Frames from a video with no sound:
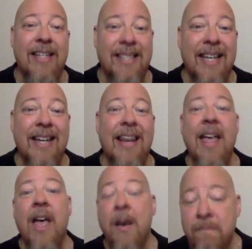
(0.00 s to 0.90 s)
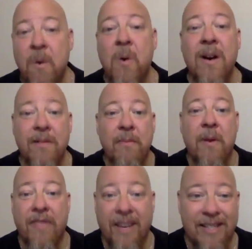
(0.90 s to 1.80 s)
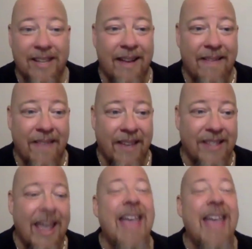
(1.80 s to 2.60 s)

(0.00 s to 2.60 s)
seeing more and more things like this.